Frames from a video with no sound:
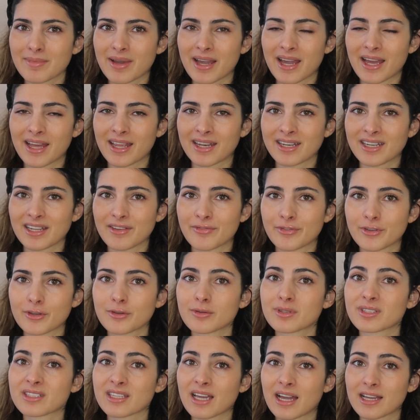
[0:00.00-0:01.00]
And if you
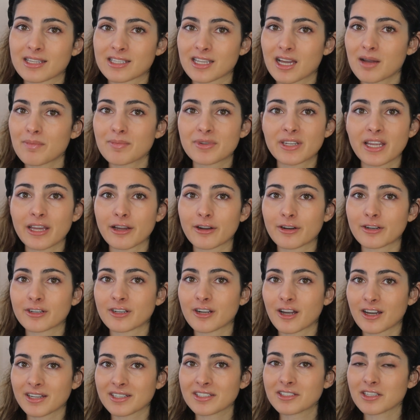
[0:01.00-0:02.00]
size up, they are
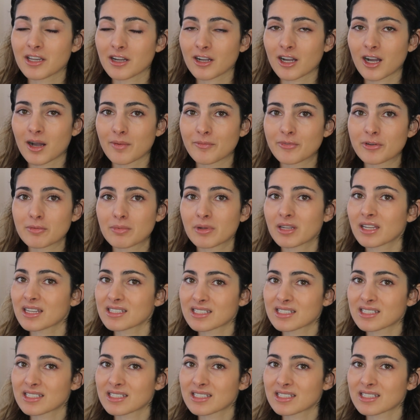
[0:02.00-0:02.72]
not as uncomfortable